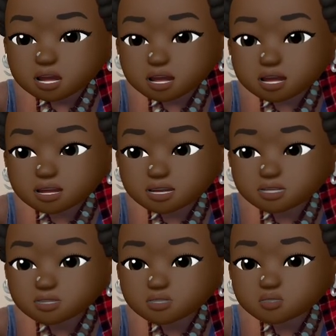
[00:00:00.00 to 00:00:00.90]

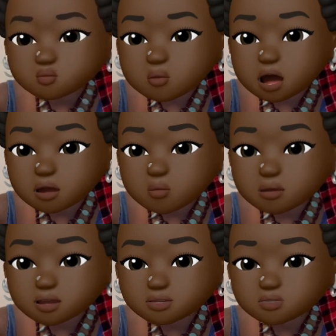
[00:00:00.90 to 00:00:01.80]
is you are
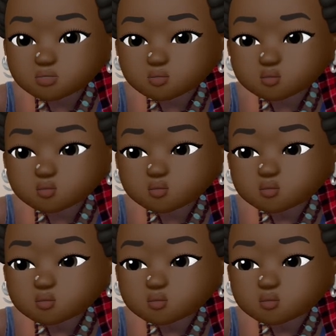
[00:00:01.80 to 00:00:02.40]
going to